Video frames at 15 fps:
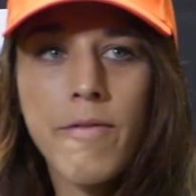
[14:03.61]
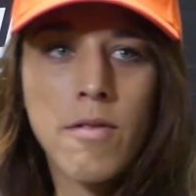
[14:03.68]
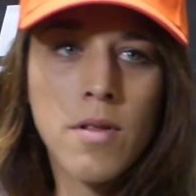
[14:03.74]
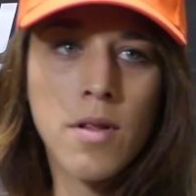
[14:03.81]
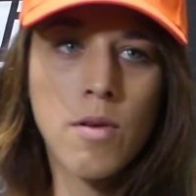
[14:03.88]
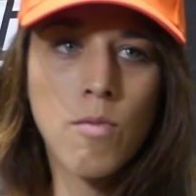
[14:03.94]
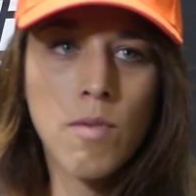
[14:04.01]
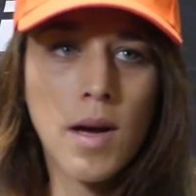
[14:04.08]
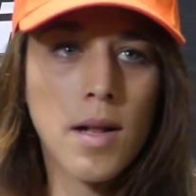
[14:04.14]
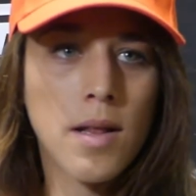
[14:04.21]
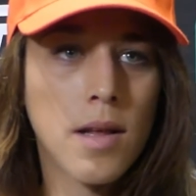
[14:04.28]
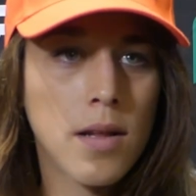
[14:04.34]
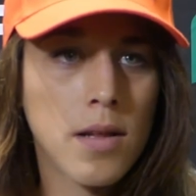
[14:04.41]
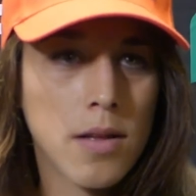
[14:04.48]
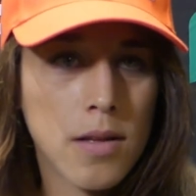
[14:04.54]
only
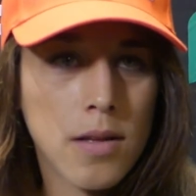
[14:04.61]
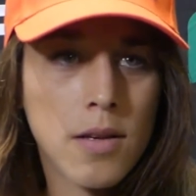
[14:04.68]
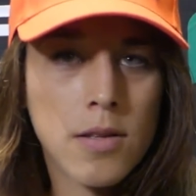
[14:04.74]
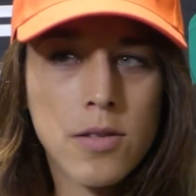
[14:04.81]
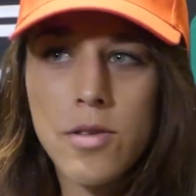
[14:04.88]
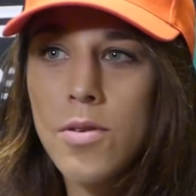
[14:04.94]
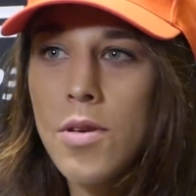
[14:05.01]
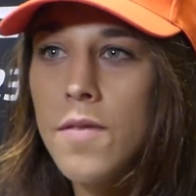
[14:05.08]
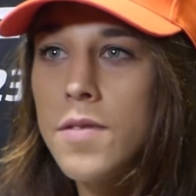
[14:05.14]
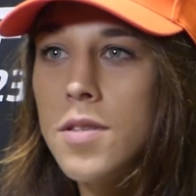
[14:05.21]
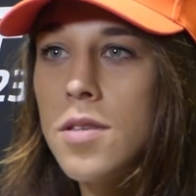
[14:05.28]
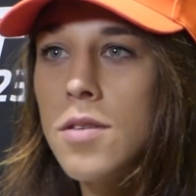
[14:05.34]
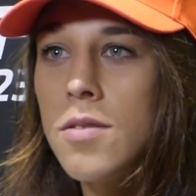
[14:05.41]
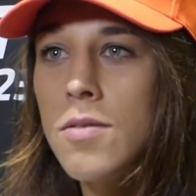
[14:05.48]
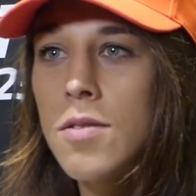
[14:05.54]
one, and it's
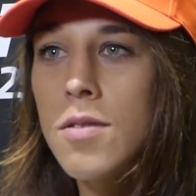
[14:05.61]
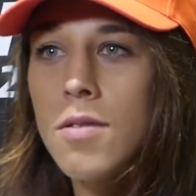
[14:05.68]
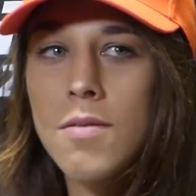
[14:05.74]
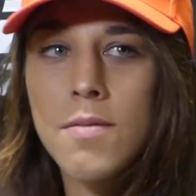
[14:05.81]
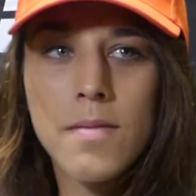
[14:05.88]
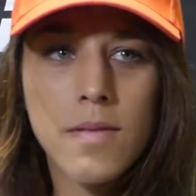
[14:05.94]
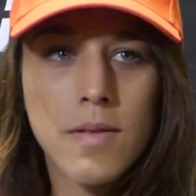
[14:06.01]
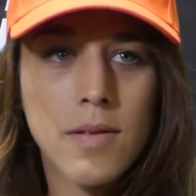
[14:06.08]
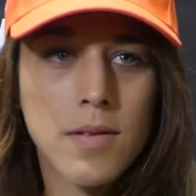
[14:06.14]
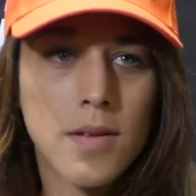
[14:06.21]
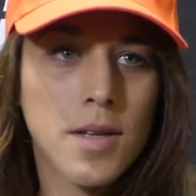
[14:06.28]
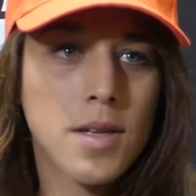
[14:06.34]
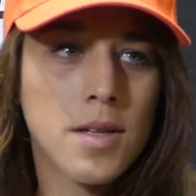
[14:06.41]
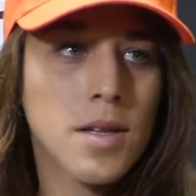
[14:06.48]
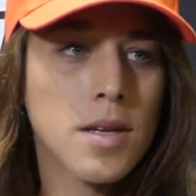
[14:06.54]
UFC, you know.
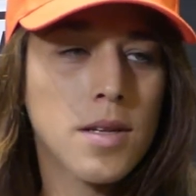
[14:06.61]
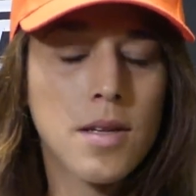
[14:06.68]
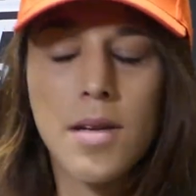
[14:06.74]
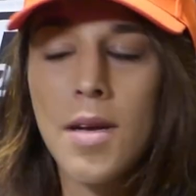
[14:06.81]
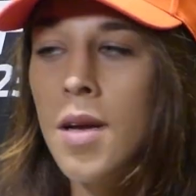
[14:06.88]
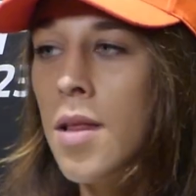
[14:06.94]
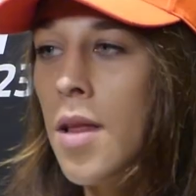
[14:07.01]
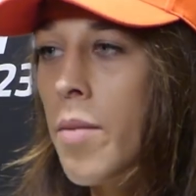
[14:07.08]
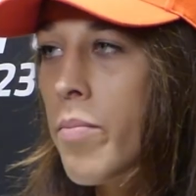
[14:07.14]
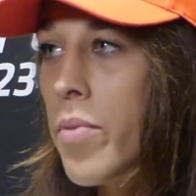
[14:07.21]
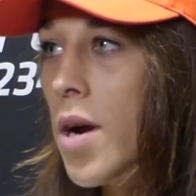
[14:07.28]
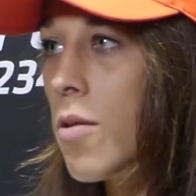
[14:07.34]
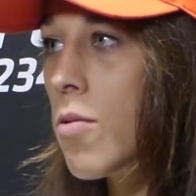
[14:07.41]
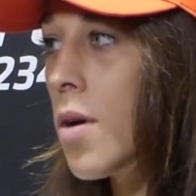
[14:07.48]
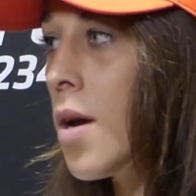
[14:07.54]
And I'm
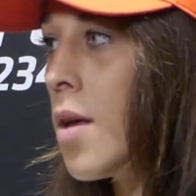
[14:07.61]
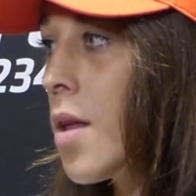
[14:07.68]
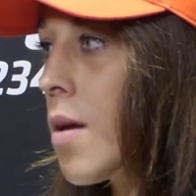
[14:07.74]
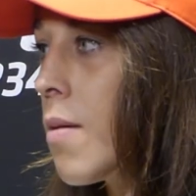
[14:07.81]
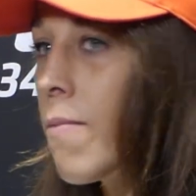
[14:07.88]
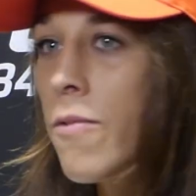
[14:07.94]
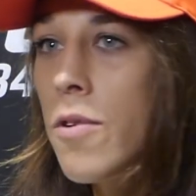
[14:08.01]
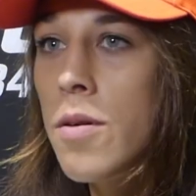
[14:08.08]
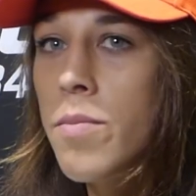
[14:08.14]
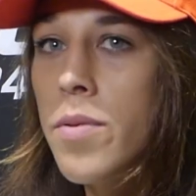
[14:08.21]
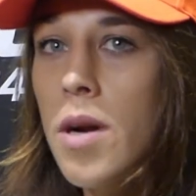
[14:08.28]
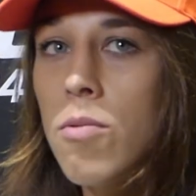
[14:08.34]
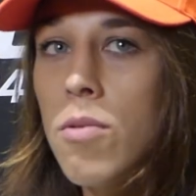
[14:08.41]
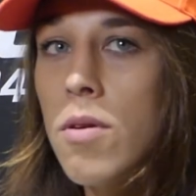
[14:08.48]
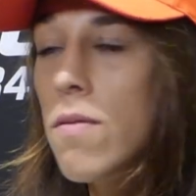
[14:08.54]
proud, and I'm very
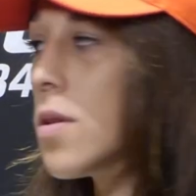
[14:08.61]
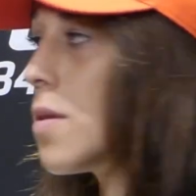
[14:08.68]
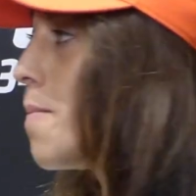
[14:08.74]
proud of it.